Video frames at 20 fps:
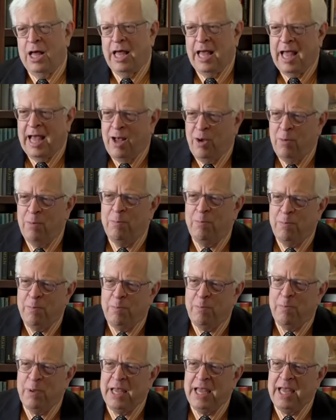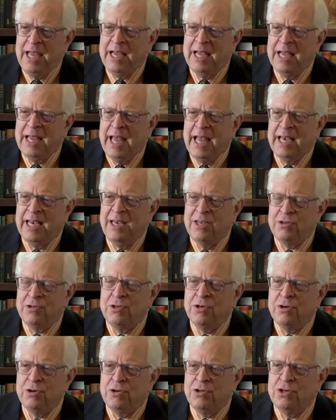How big a
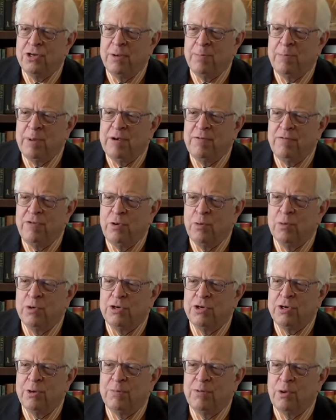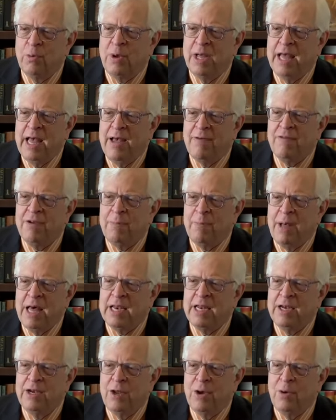listenership and viewership do I have in
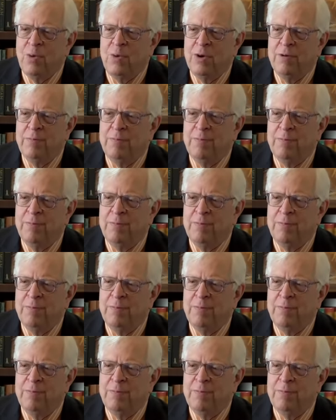Manado?